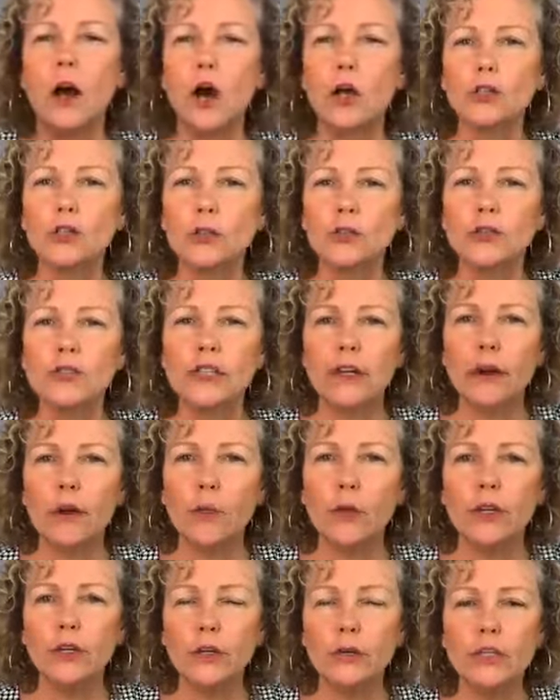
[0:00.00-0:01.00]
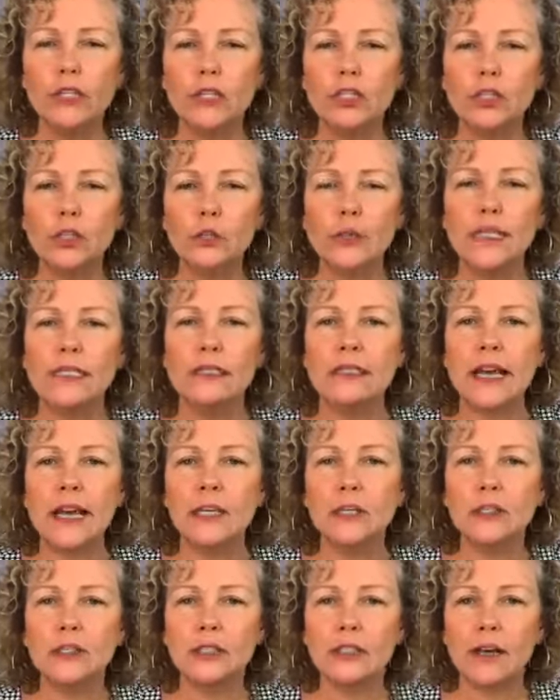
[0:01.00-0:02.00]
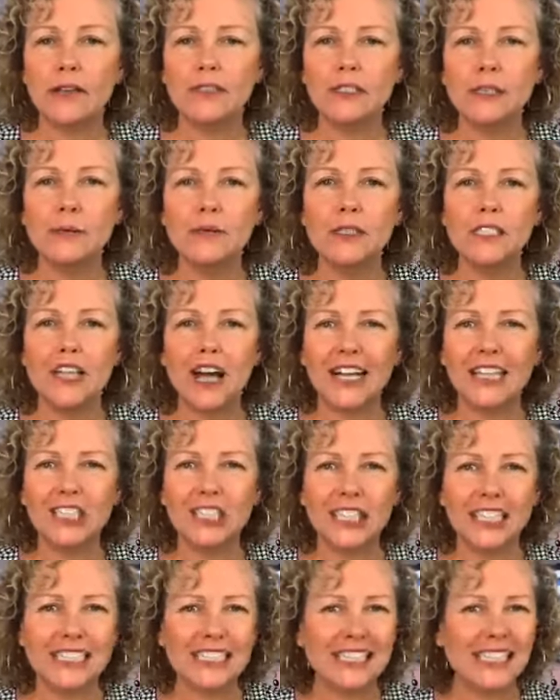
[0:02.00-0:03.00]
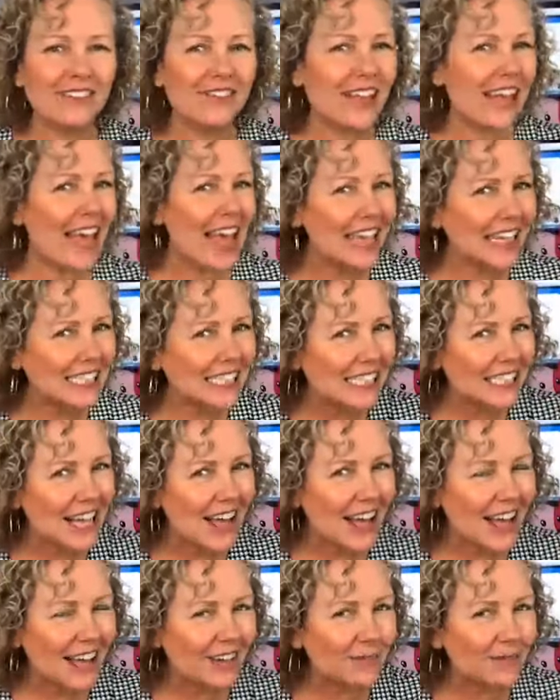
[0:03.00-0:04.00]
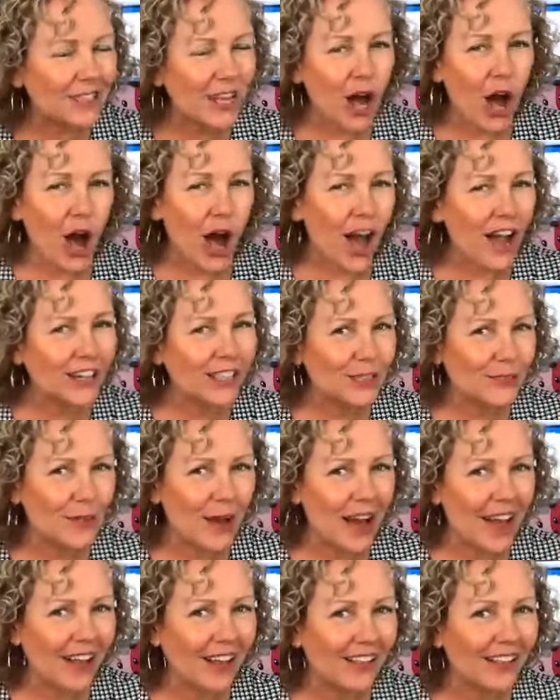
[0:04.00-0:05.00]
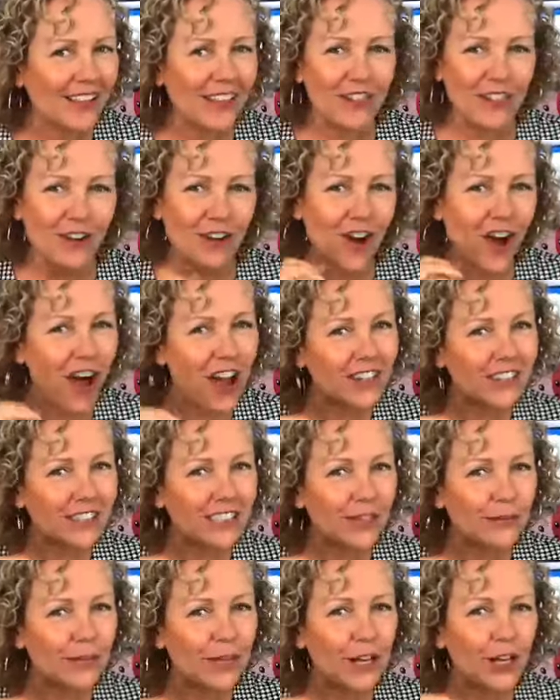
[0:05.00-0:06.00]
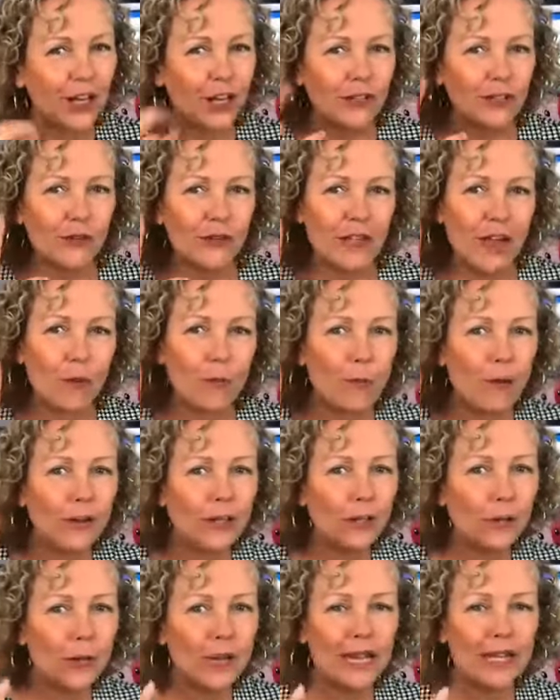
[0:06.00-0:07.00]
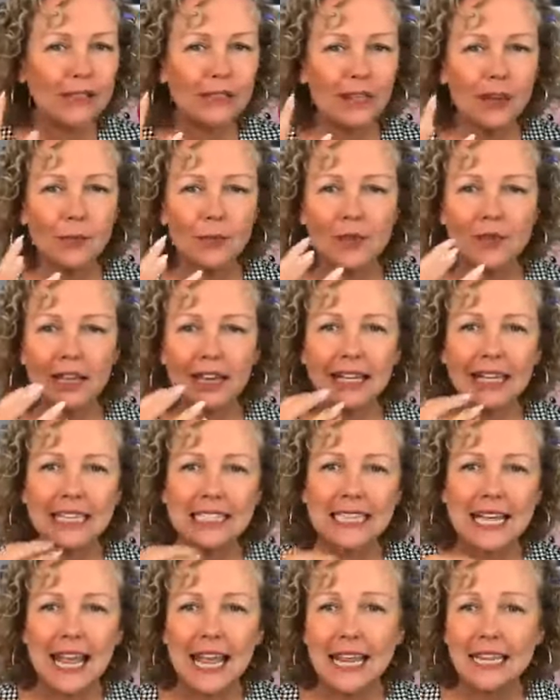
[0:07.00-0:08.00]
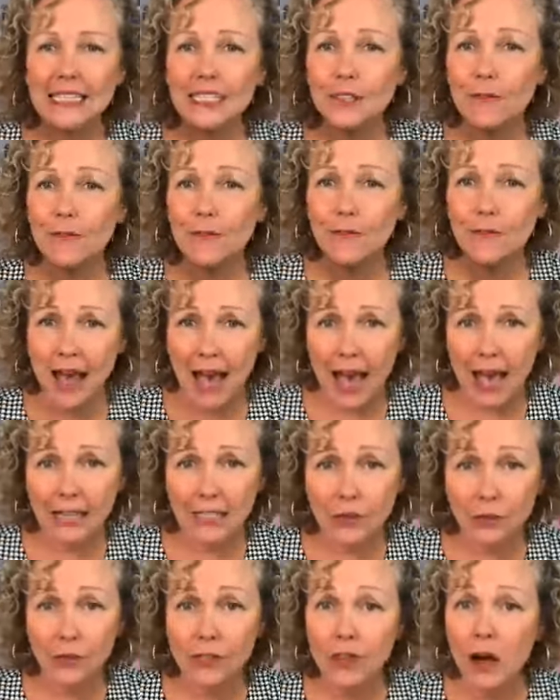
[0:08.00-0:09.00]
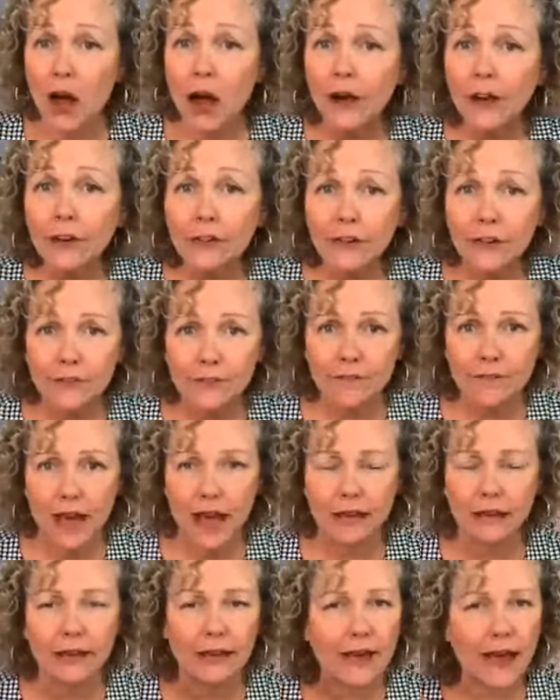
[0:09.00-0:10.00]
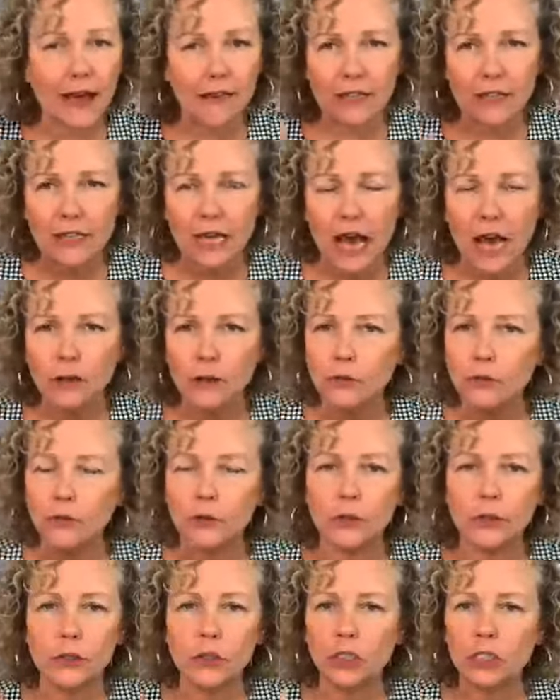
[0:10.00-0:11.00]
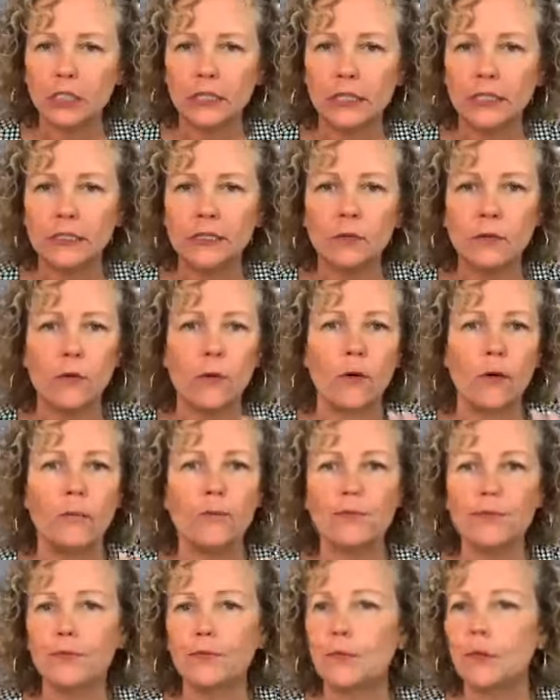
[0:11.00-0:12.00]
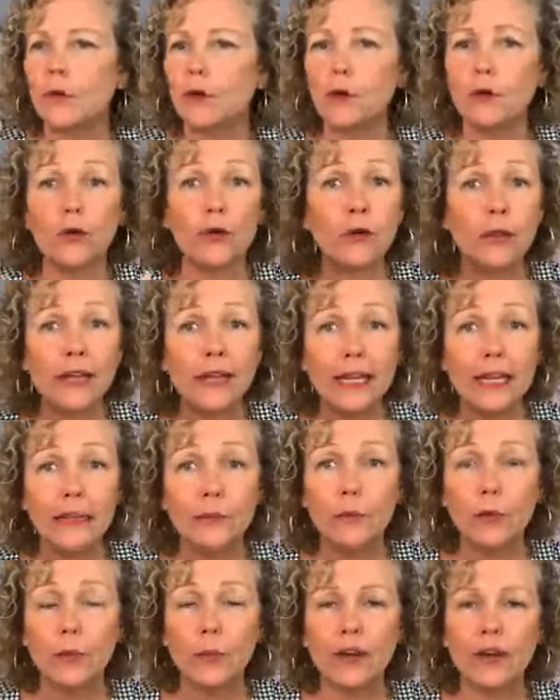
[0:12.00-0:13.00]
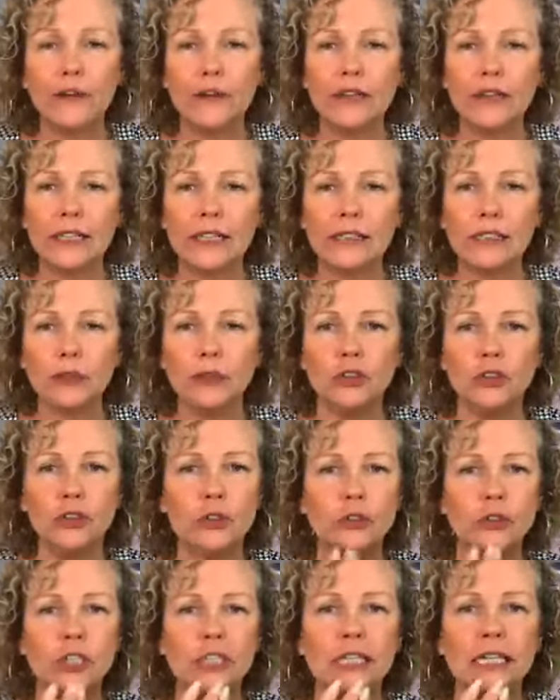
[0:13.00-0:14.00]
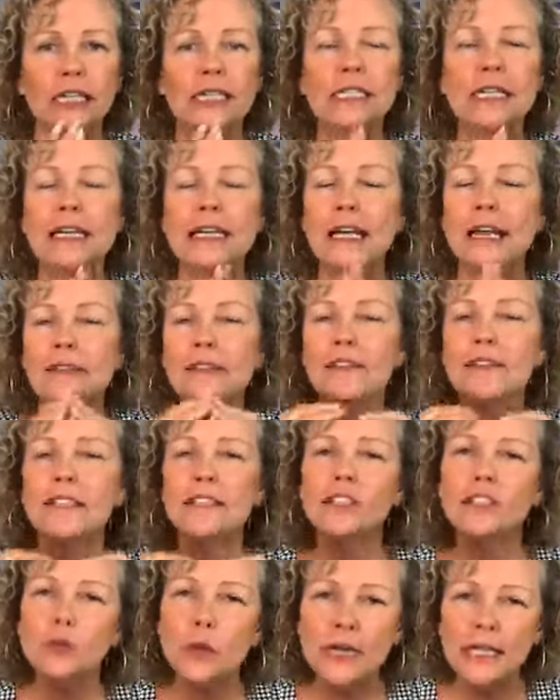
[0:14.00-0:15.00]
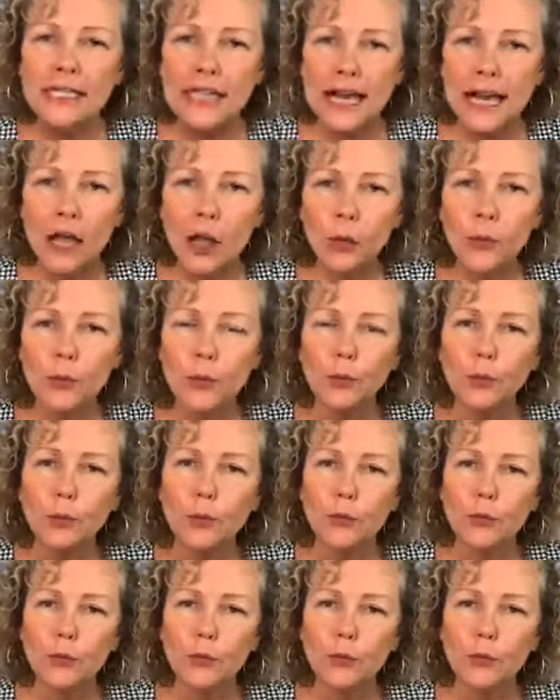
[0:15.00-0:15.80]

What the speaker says: Also, Sarah, what you can do is get yourself some digestive enzymes, ox bile. They're awesome. So that when you eat something that contains fat or is higher in fat, like avocado or cheese or cream or whatever it is that you choose to eat, that this is going to help you